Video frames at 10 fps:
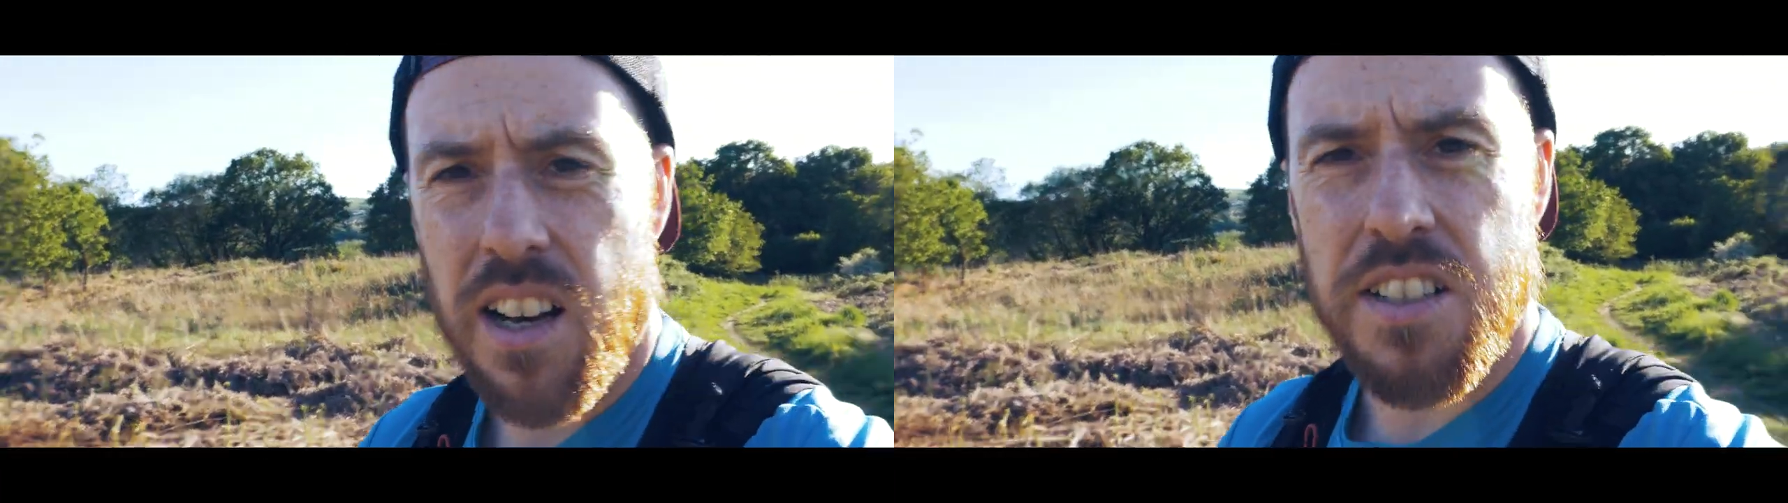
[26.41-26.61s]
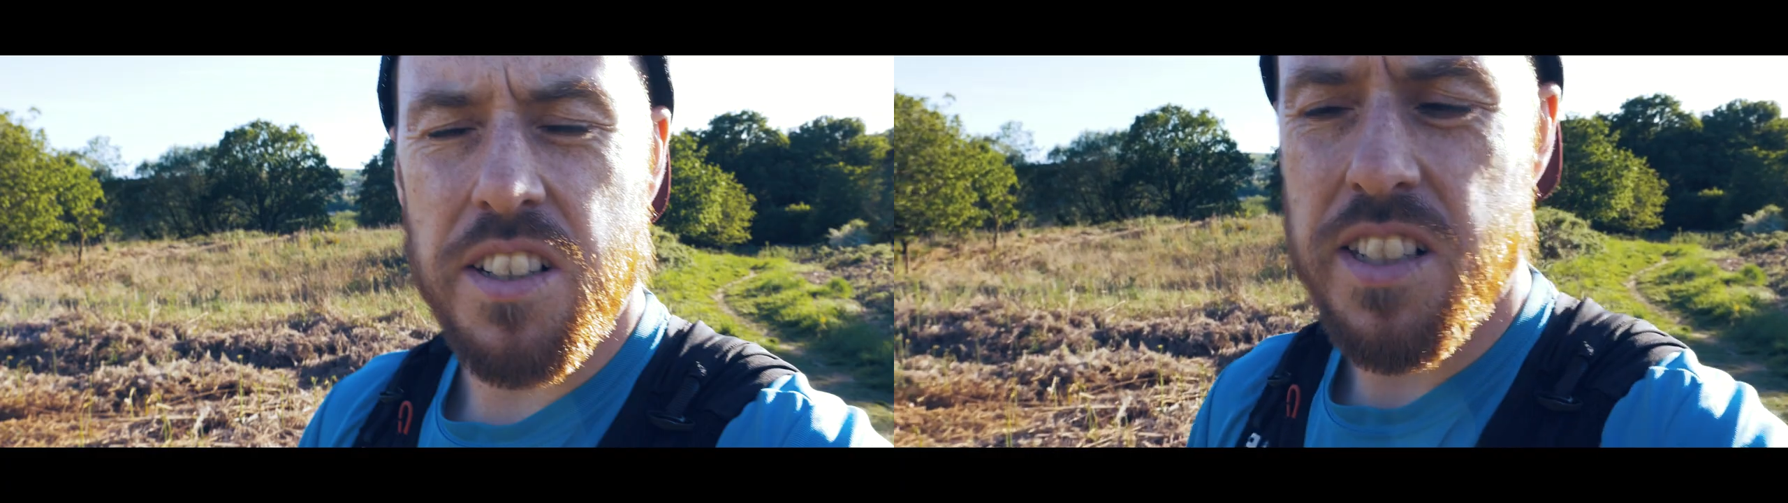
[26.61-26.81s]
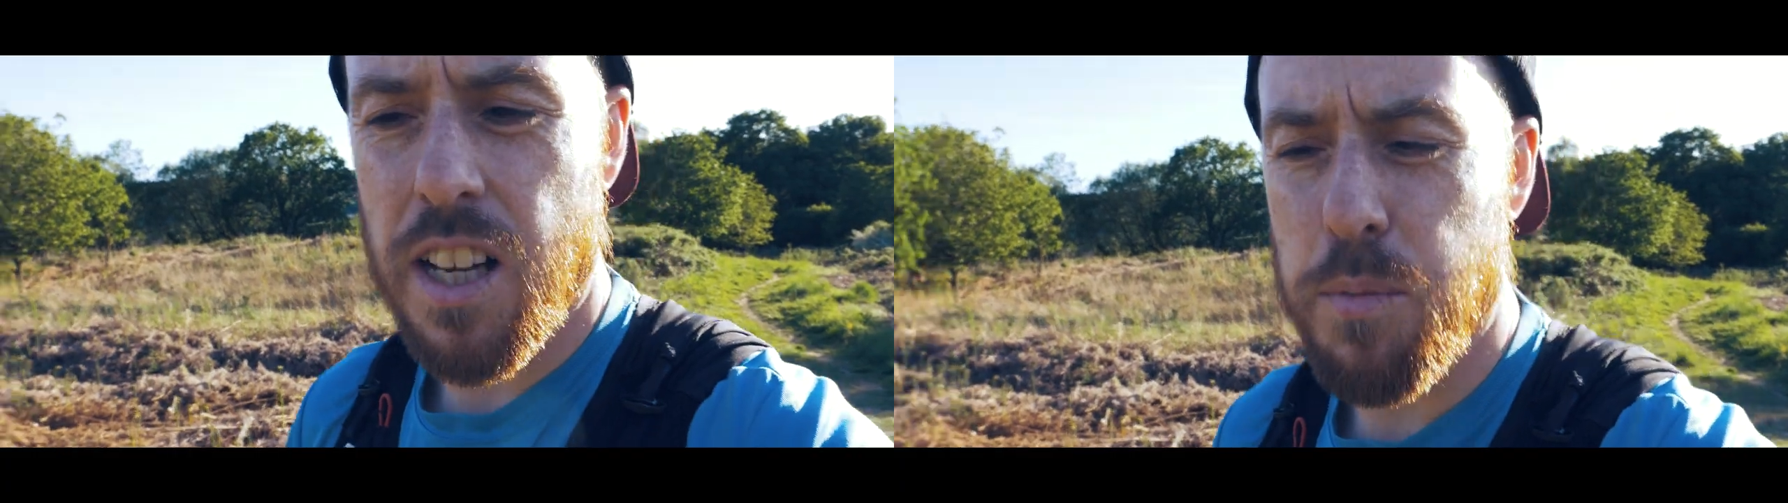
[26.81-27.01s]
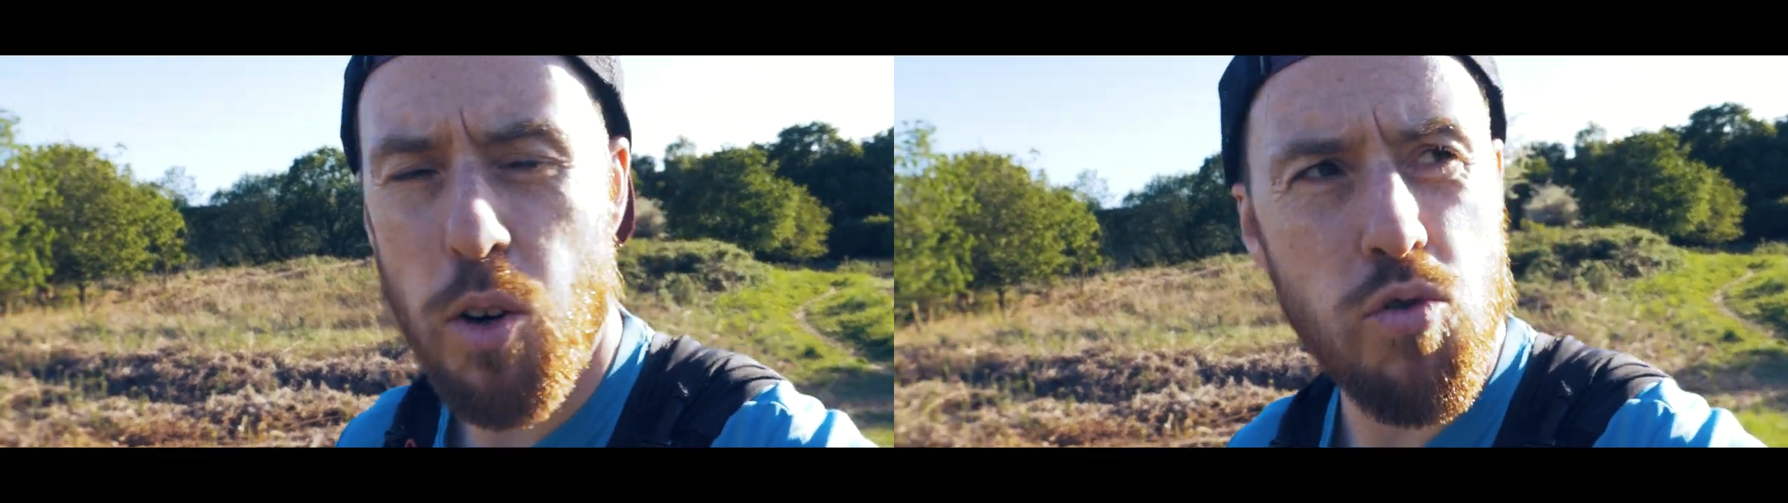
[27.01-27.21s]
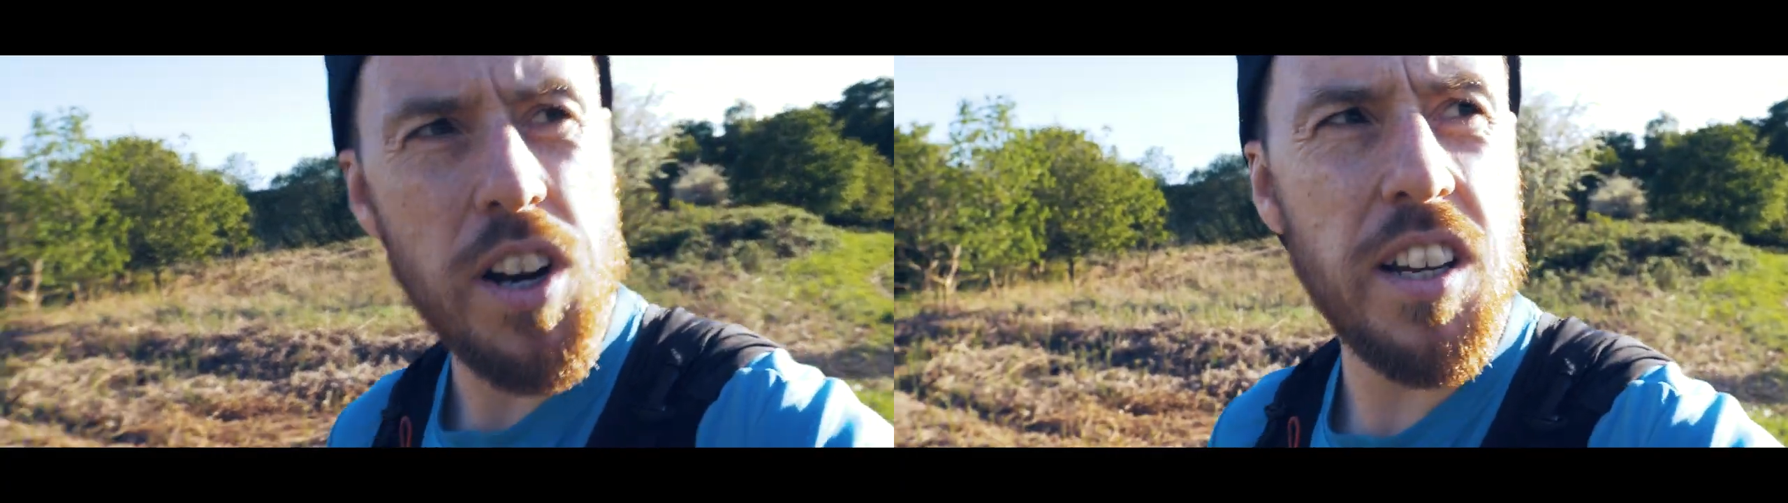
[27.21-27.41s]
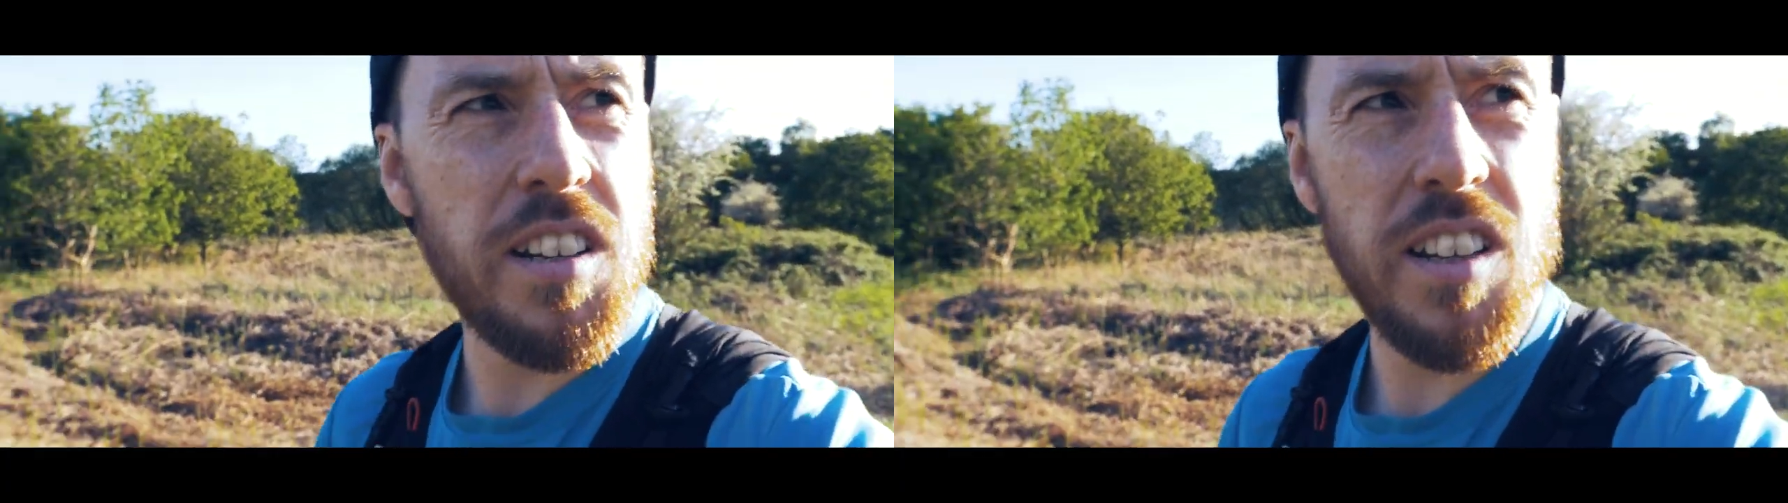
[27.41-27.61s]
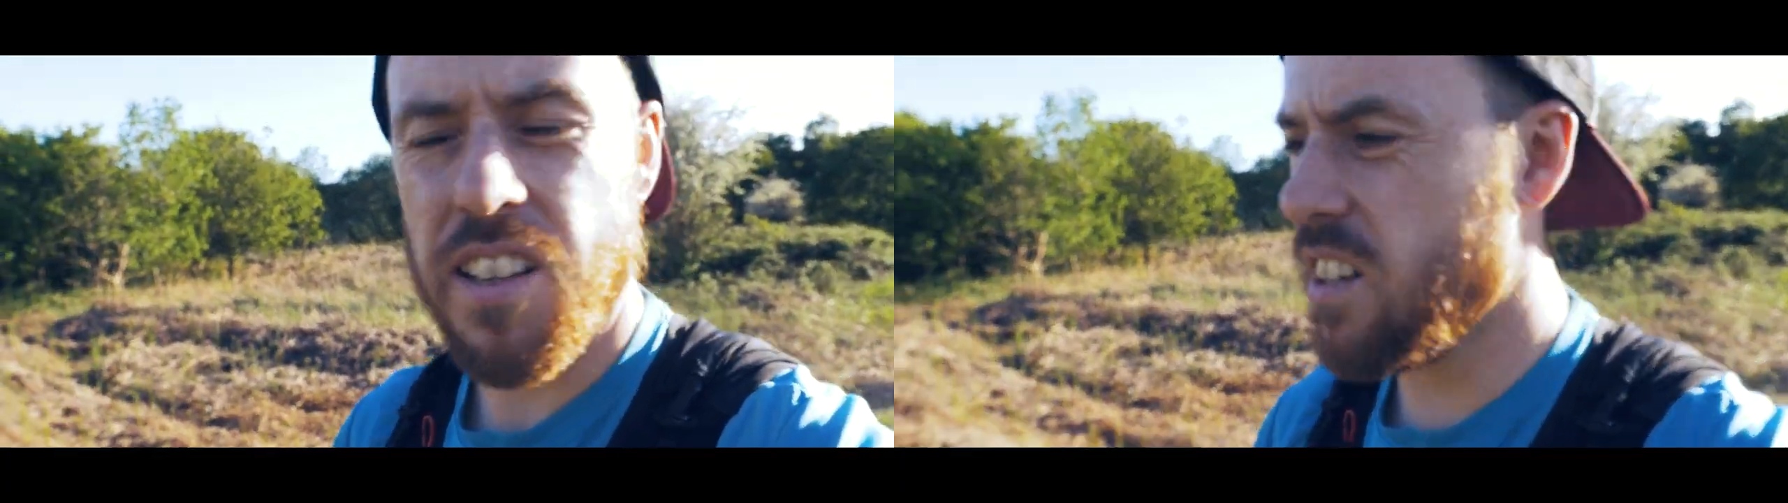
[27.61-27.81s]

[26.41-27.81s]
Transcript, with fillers: as you can tell, I'm not running,